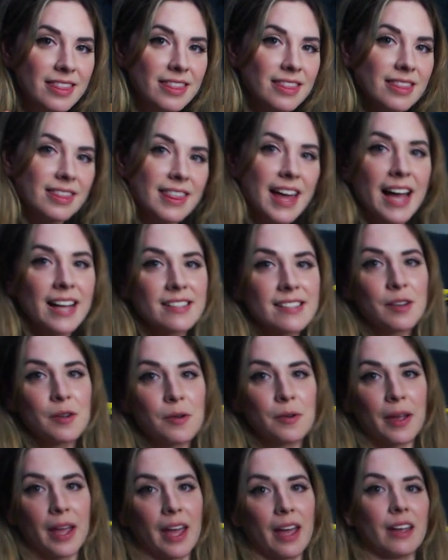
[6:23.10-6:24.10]
That's
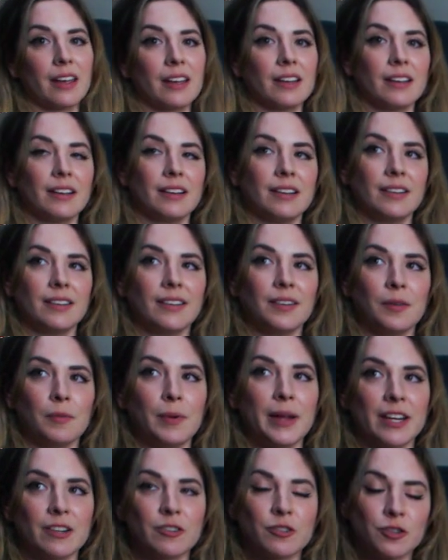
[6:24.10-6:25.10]
okay. We
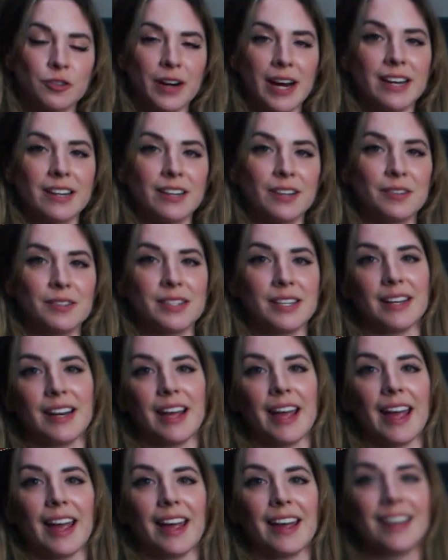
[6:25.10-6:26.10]
can train you
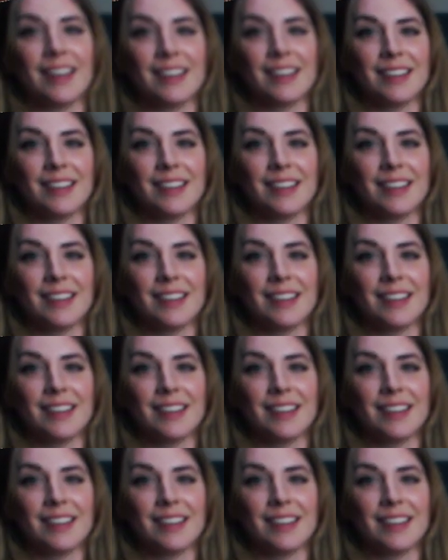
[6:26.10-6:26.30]
today